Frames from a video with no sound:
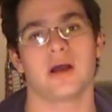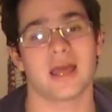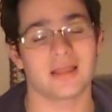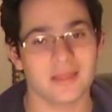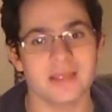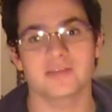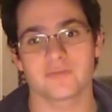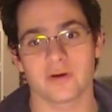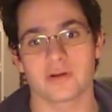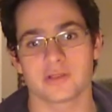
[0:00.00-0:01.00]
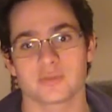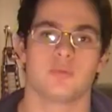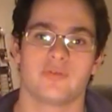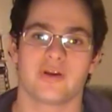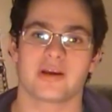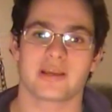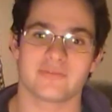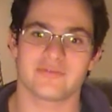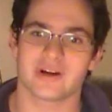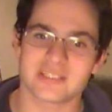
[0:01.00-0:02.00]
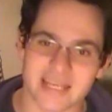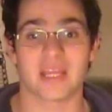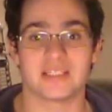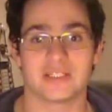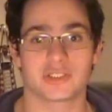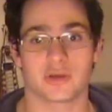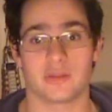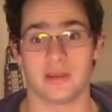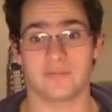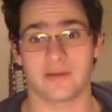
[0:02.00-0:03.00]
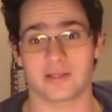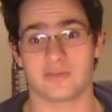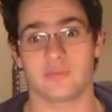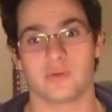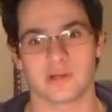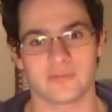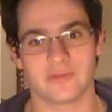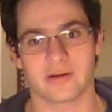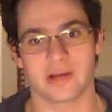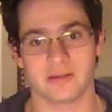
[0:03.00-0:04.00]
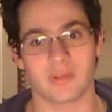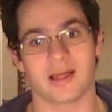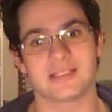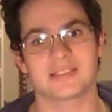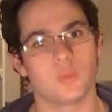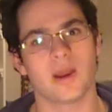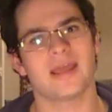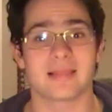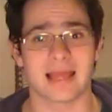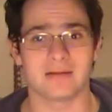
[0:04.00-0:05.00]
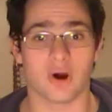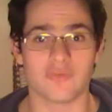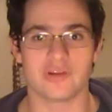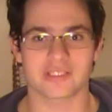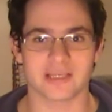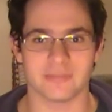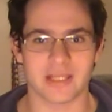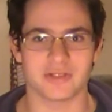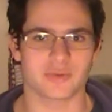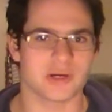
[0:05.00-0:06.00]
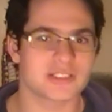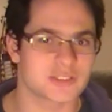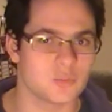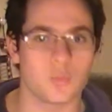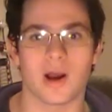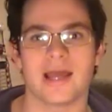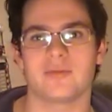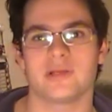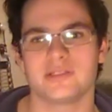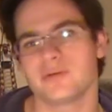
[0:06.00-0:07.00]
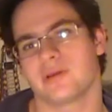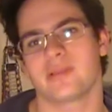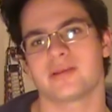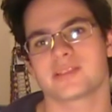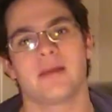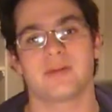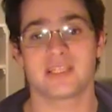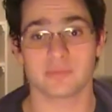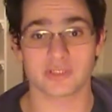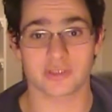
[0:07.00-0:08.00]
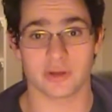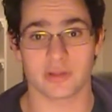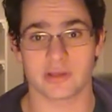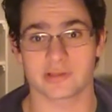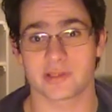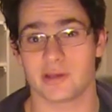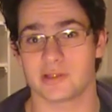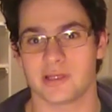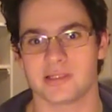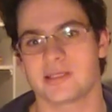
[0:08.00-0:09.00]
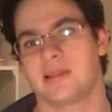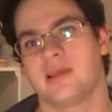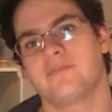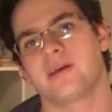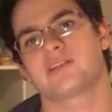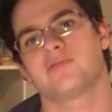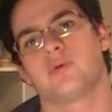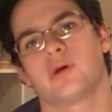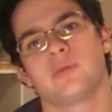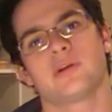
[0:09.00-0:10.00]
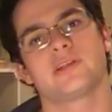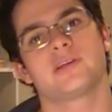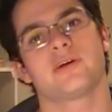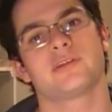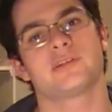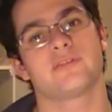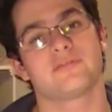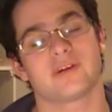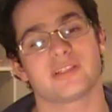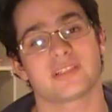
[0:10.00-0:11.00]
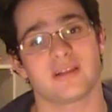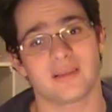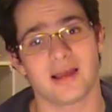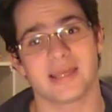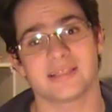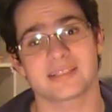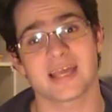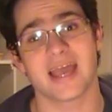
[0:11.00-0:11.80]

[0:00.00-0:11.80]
And these photos were very confronting and did show the effects of war in a very blunt way that obviously made you question, why are we doing this? But Tim wasn't only concerned in seeing the effects of war, he wanted to go to the front lines